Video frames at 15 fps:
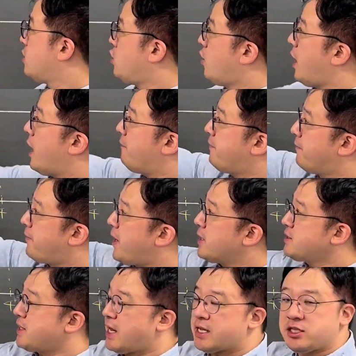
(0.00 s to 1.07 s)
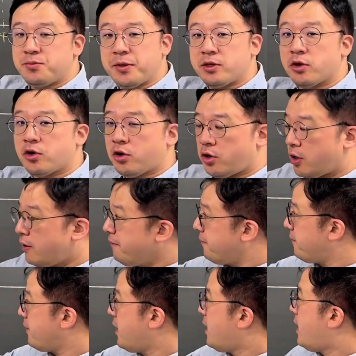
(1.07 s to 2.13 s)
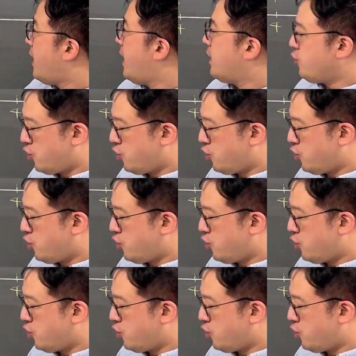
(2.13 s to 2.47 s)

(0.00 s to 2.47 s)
your f of x has to be the curve, and